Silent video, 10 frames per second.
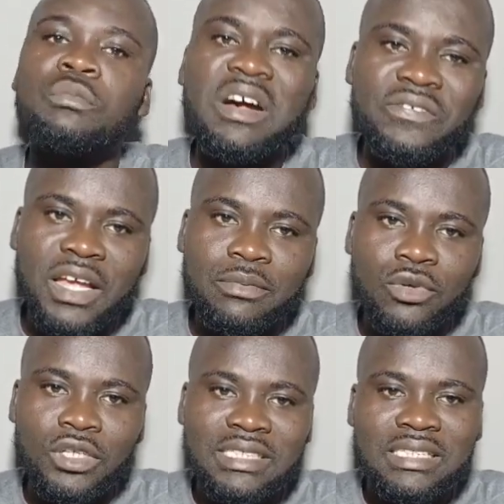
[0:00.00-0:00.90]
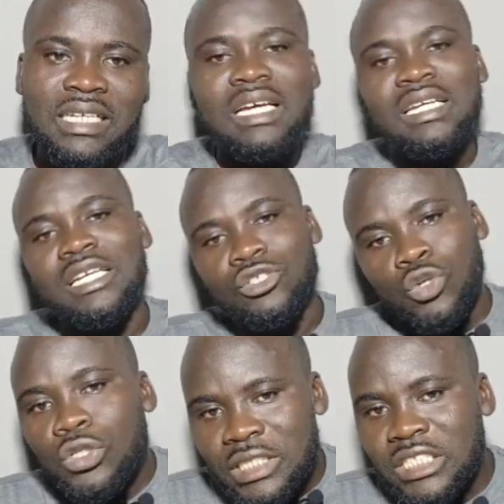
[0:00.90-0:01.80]
mafia because your
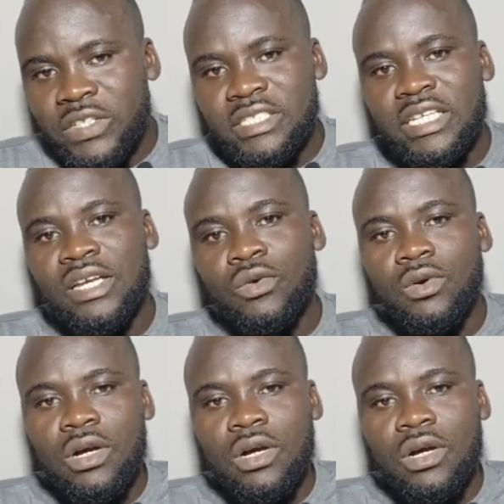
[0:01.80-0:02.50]
source is trace